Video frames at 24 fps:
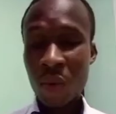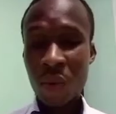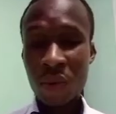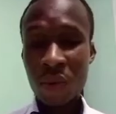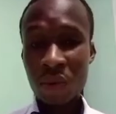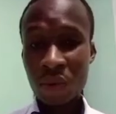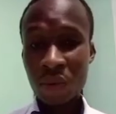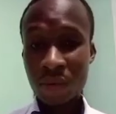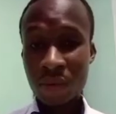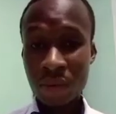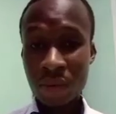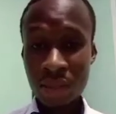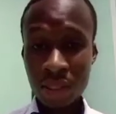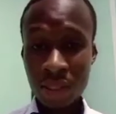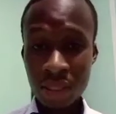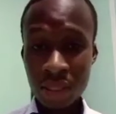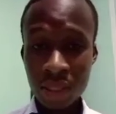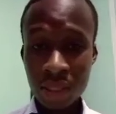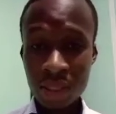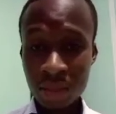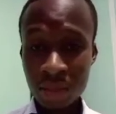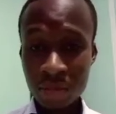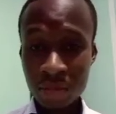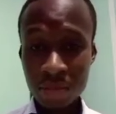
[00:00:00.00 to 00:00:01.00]
you're even
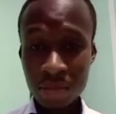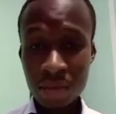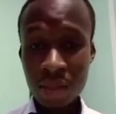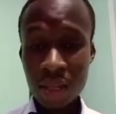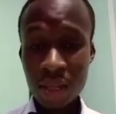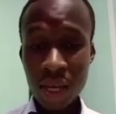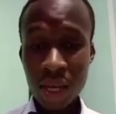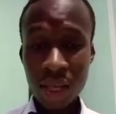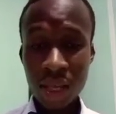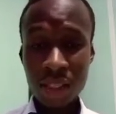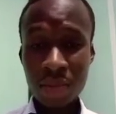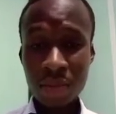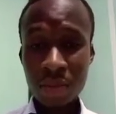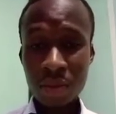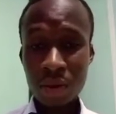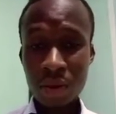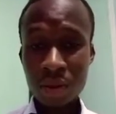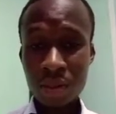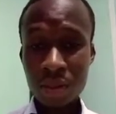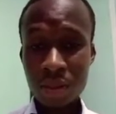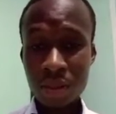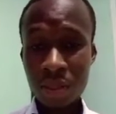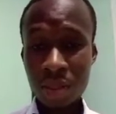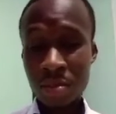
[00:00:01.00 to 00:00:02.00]
taking antibiotics,
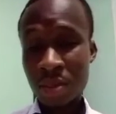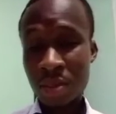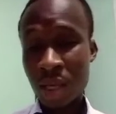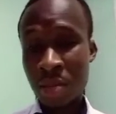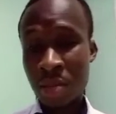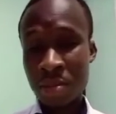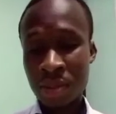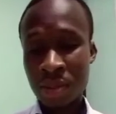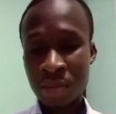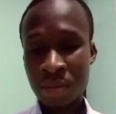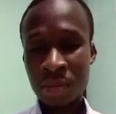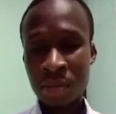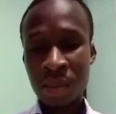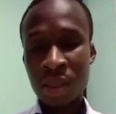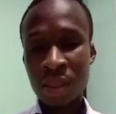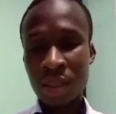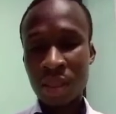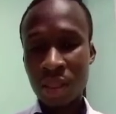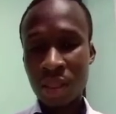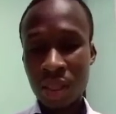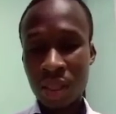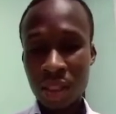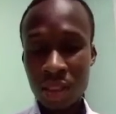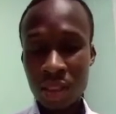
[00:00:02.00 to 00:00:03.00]
sometimes the
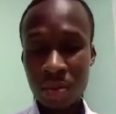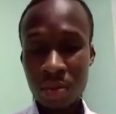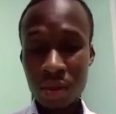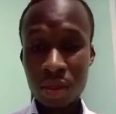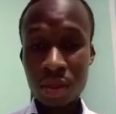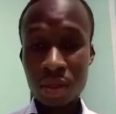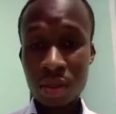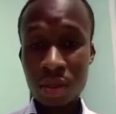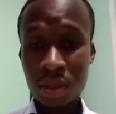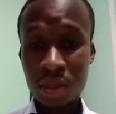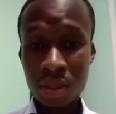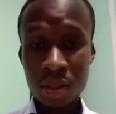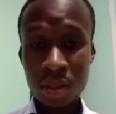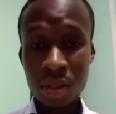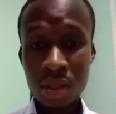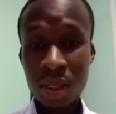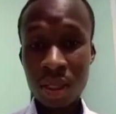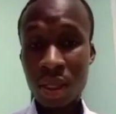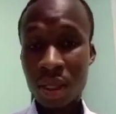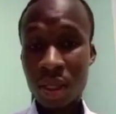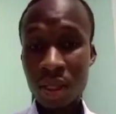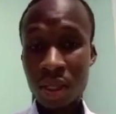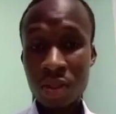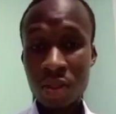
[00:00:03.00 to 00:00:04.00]
antibiotics
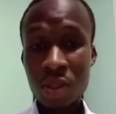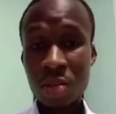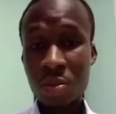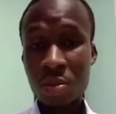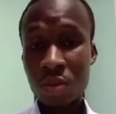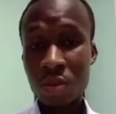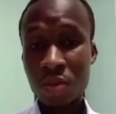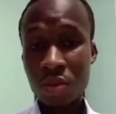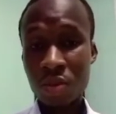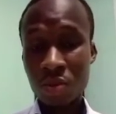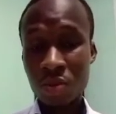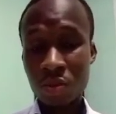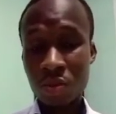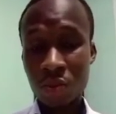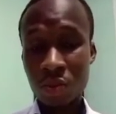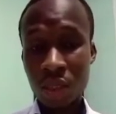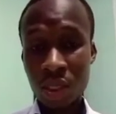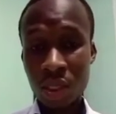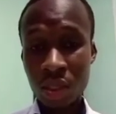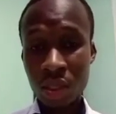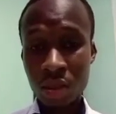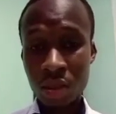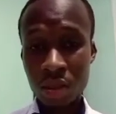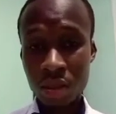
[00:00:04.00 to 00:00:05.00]
is not able to really